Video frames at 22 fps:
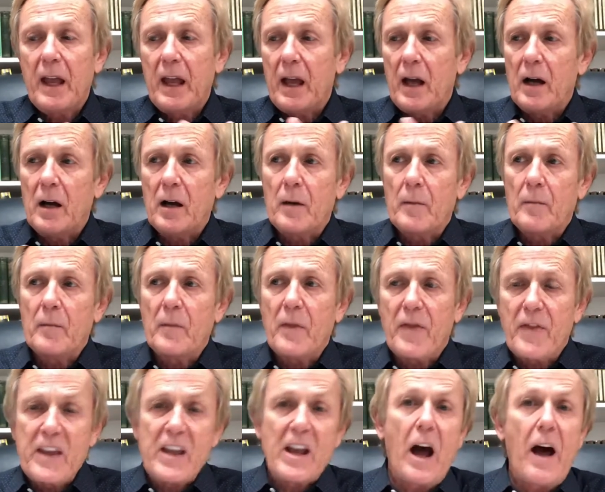Um,
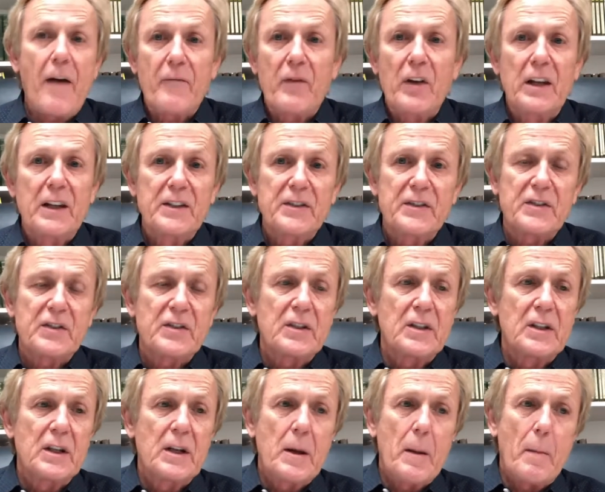Theophilus
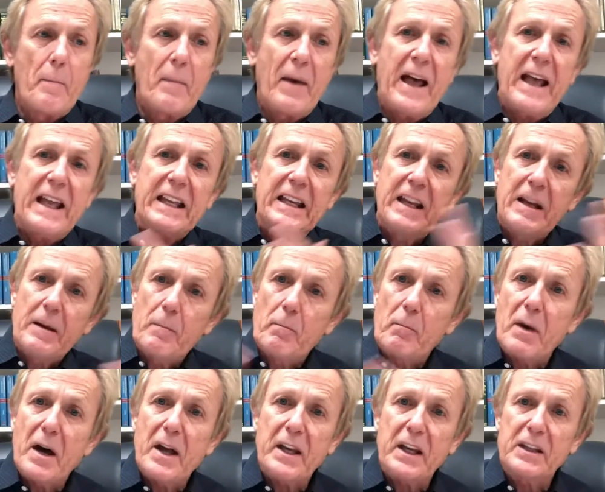paid him
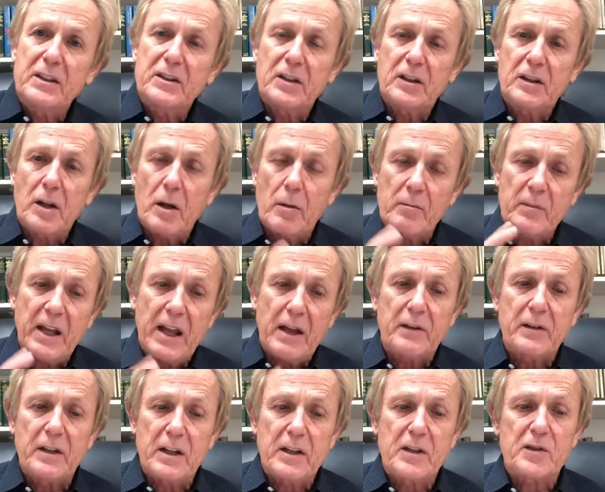money to come down
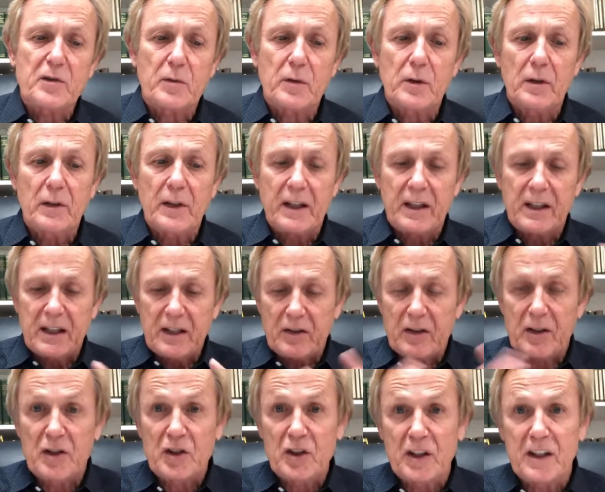to Israel and get the
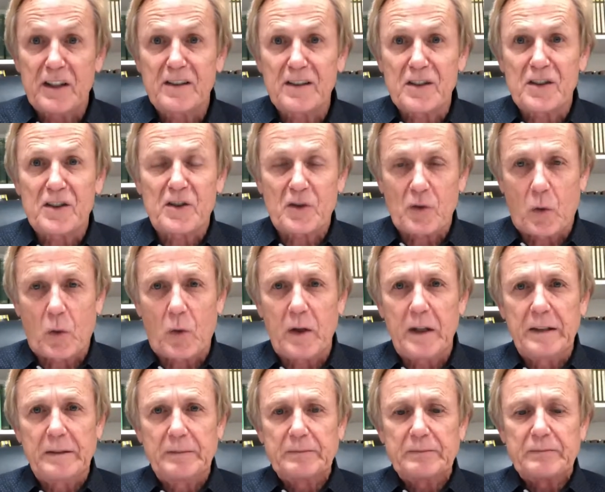Jesus story.
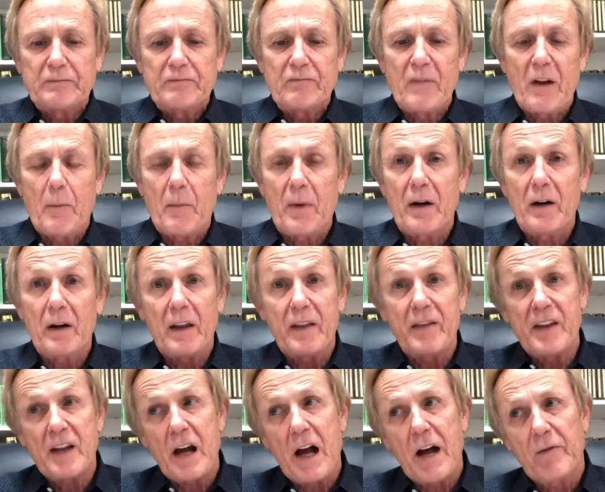Apparently
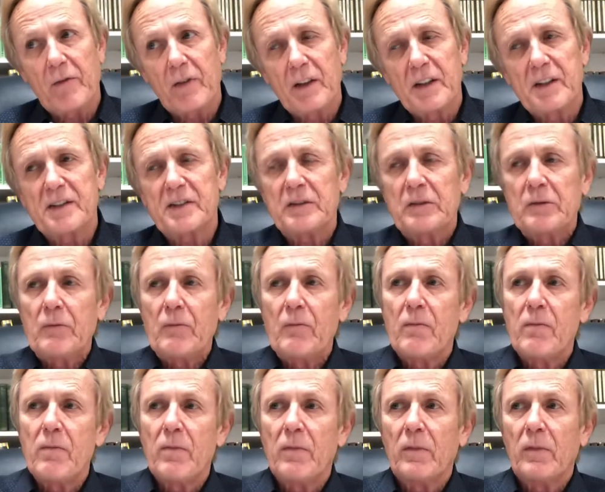Theophilus,
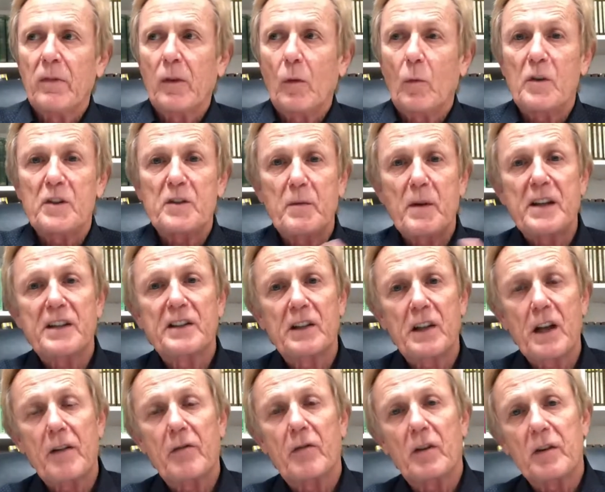which means
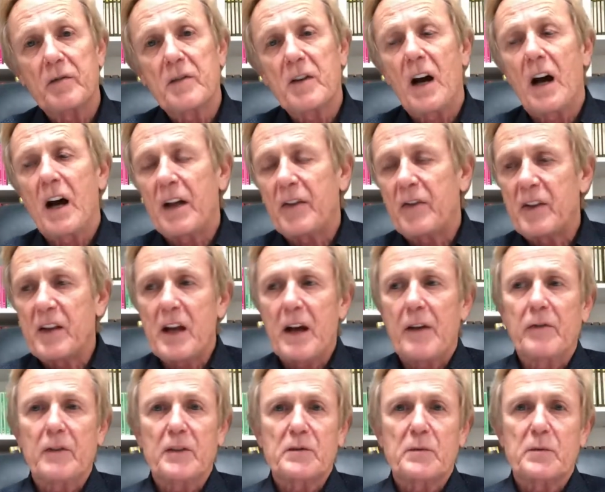lover of God,
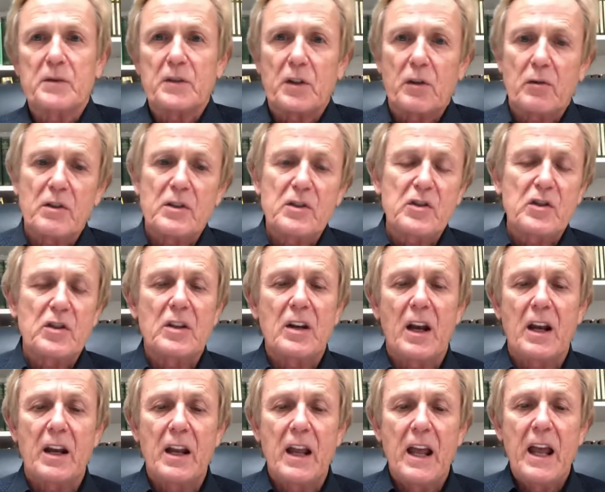Theophilus was a Christian
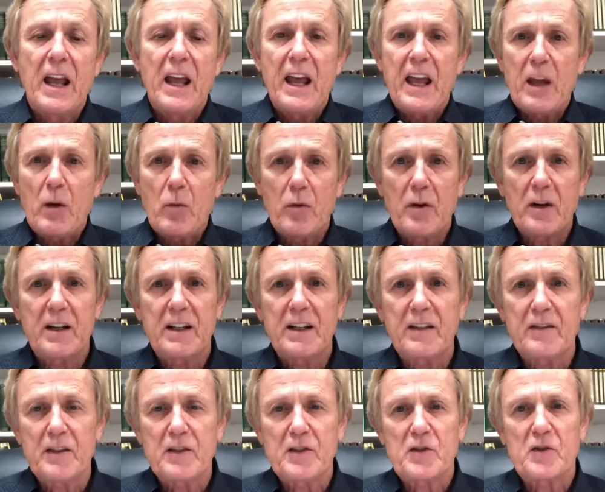and he wanted to
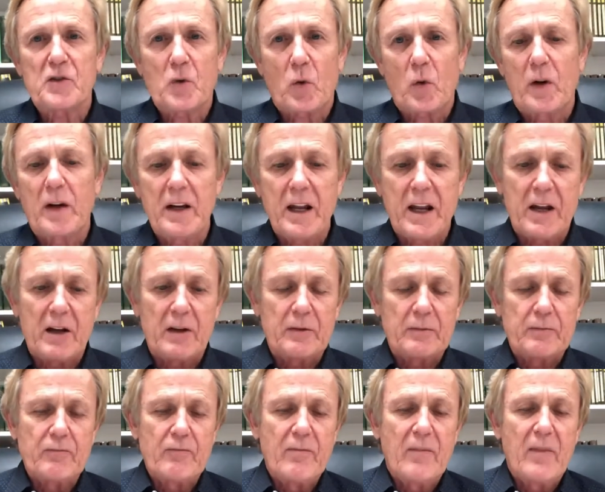get this story down.
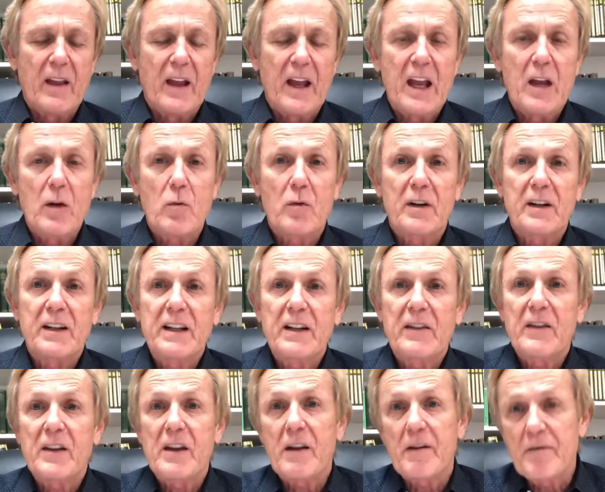He wanted to get
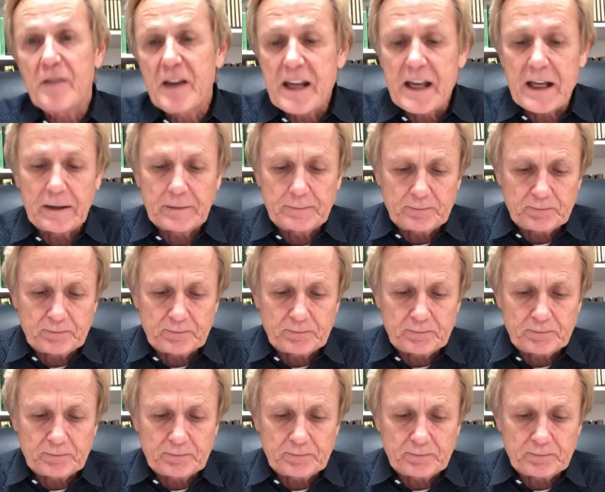the event.